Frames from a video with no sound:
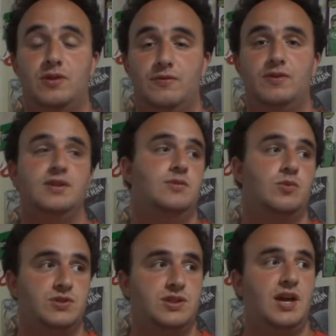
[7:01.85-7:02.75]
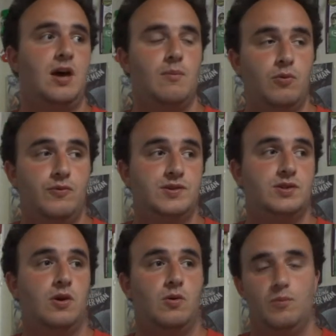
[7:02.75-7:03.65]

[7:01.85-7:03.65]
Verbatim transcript: different things, and we'll see how movies go,